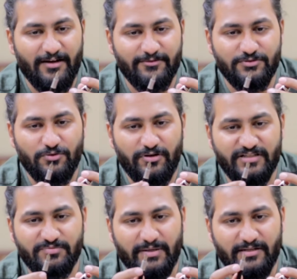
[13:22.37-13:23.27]
I was not
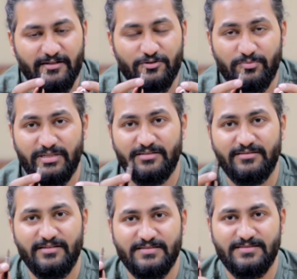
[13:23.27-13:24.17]
expecting it to be
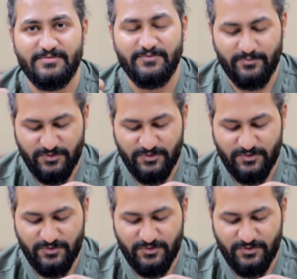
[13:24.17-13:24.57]
this